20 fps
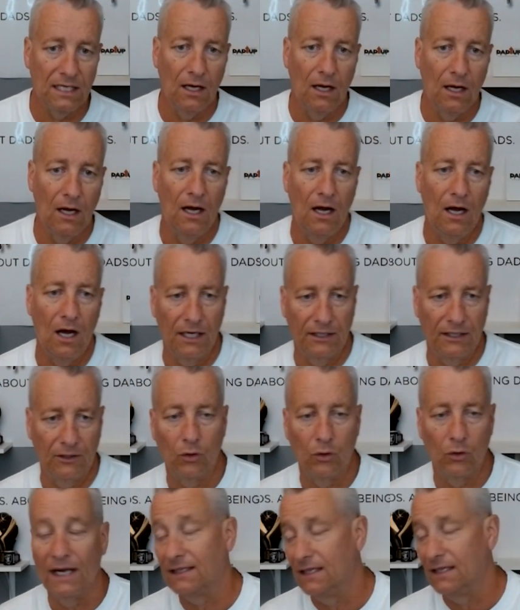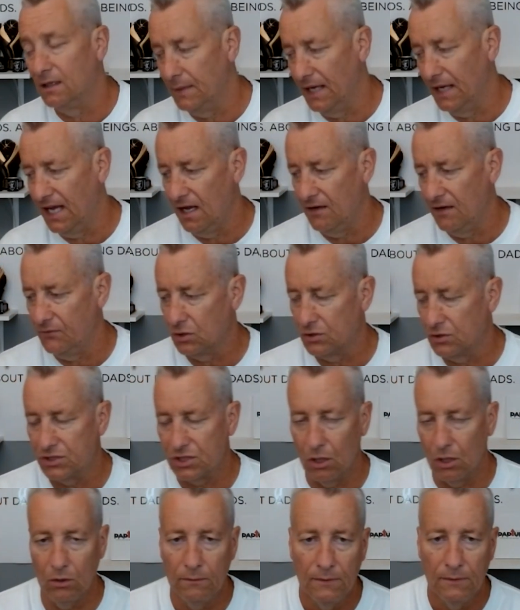on correcting behavior.
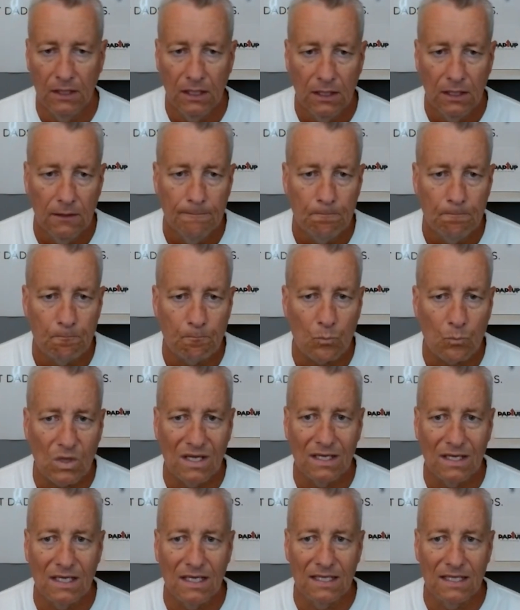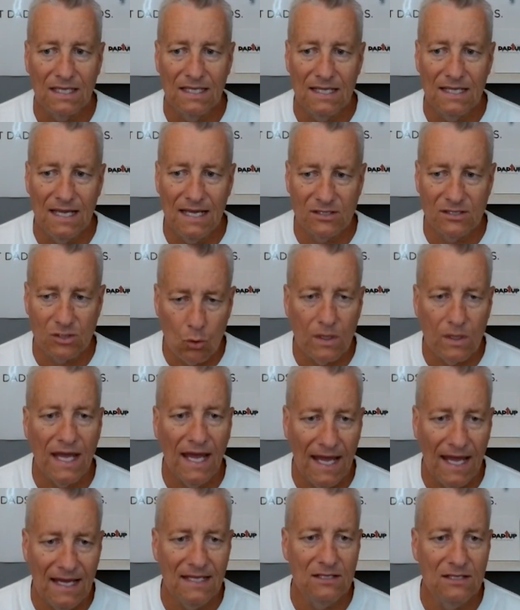So it's
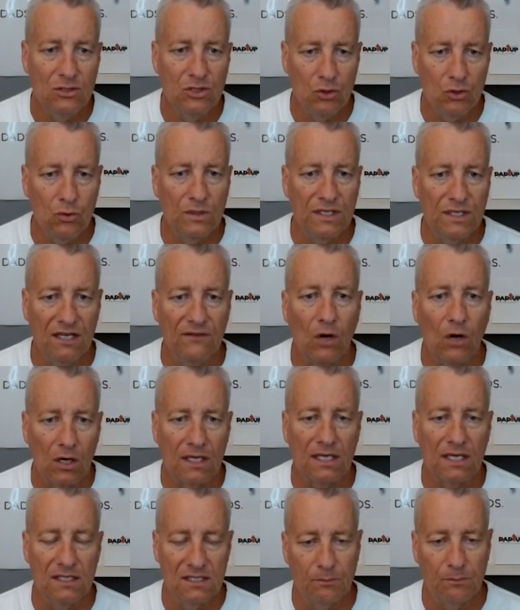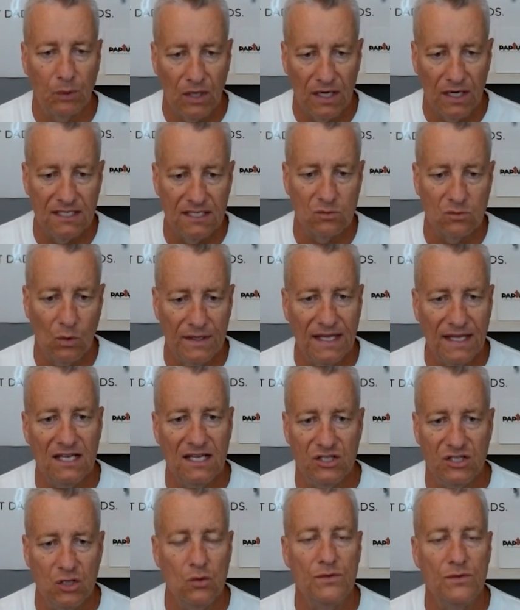okay to give our kids praise when they
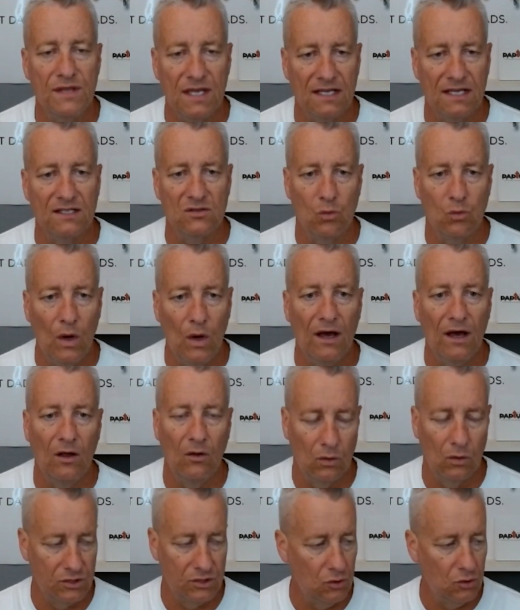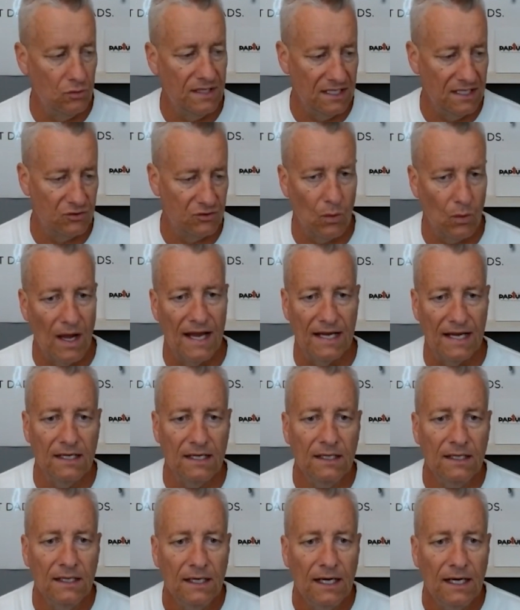do things well or do things right.
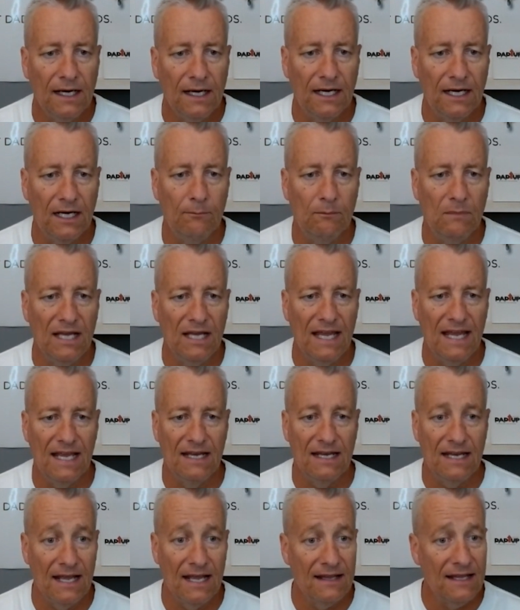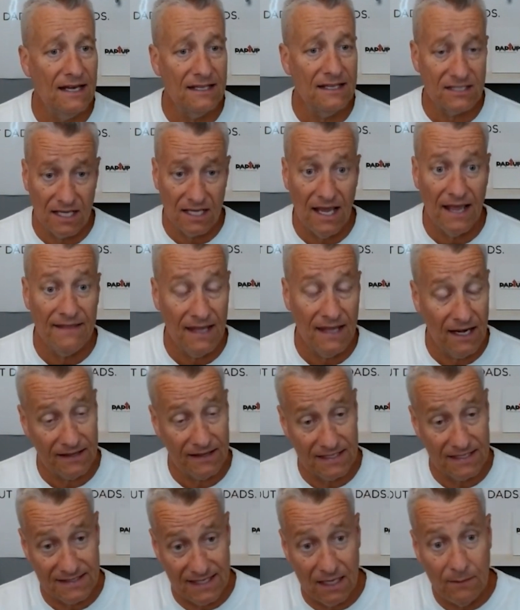And then at
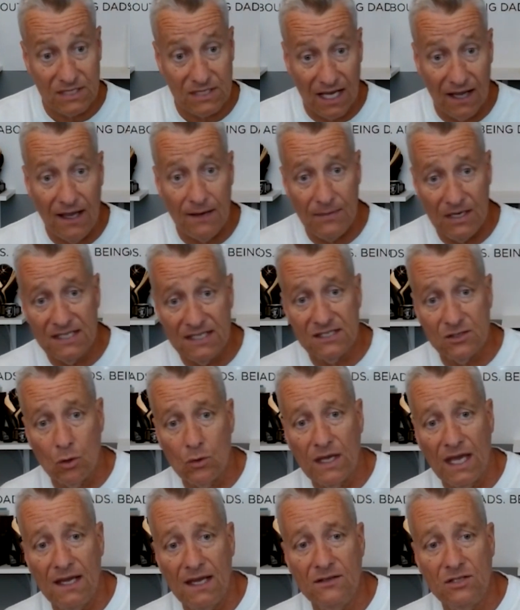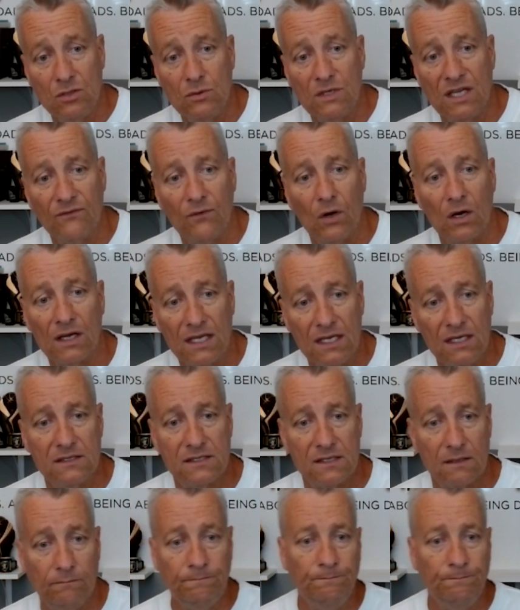the same time, it is okay to give our kids
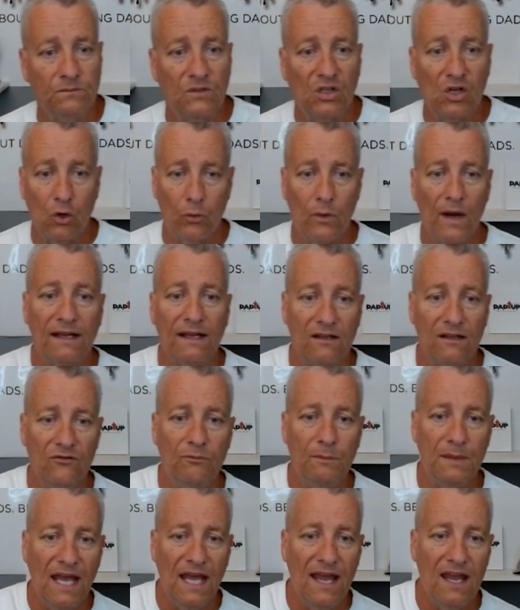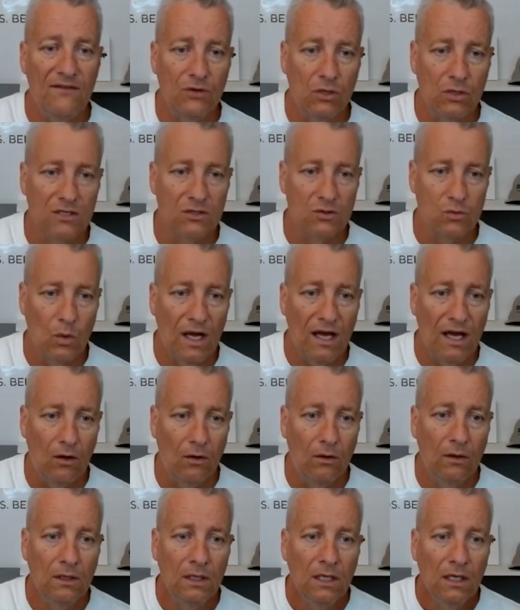corrective behavior as
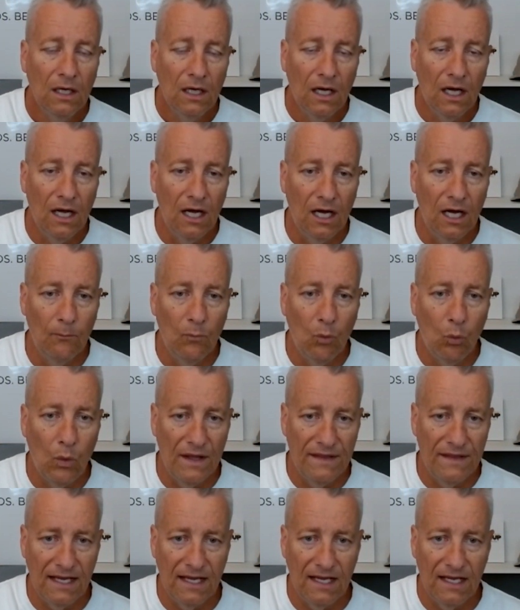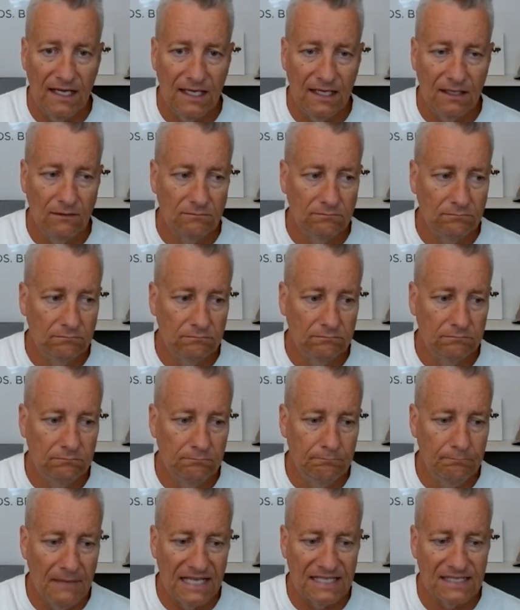well. When they
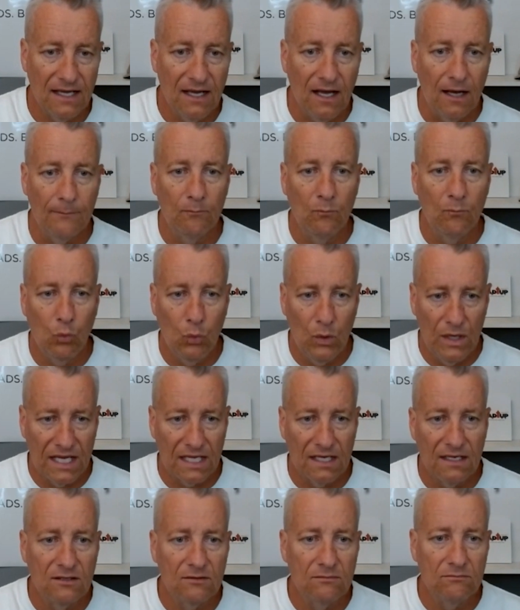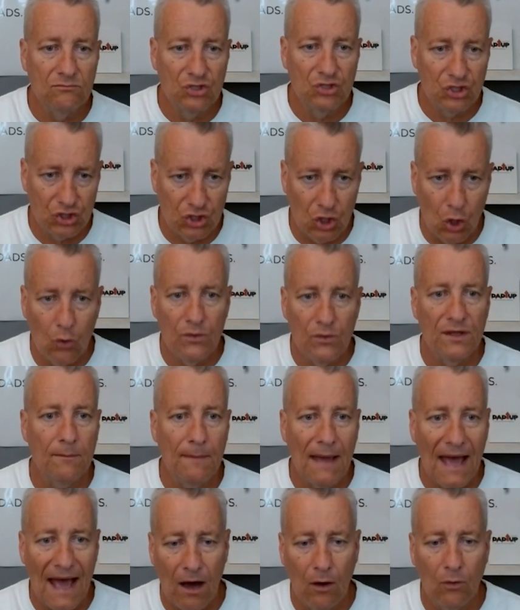mess up, we can show them
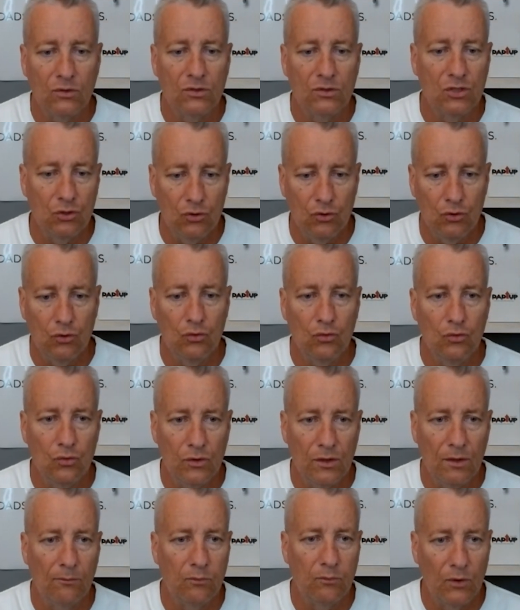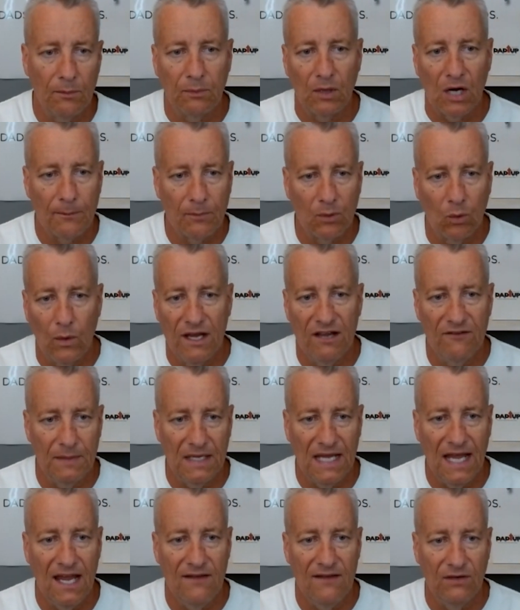how to the proper way of
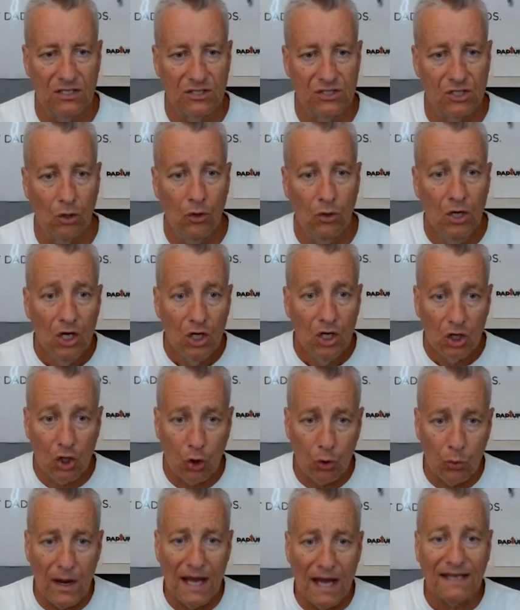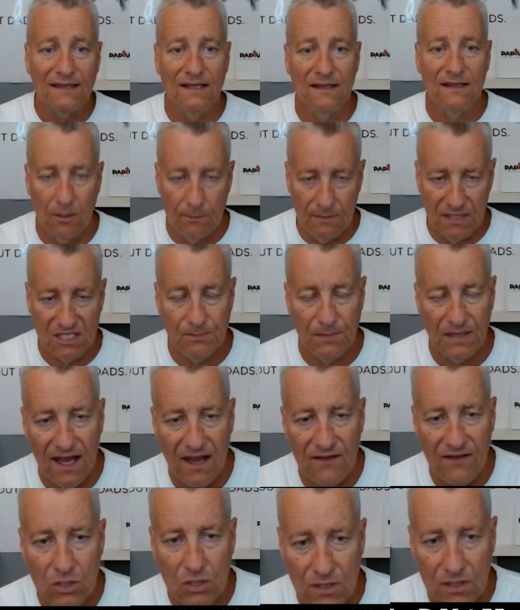behaving. So correcting their
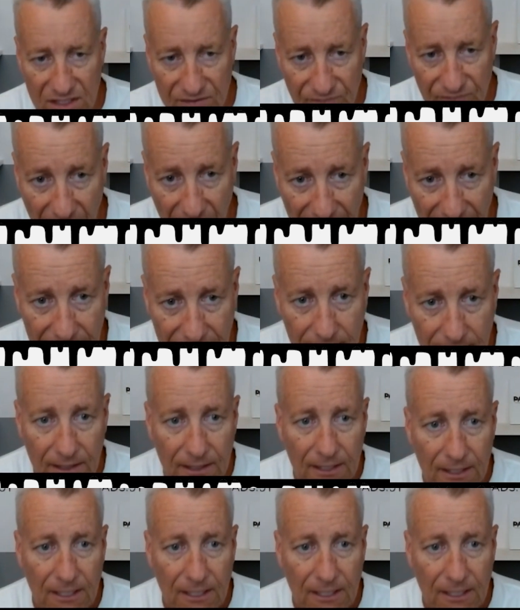misbehavior is fine,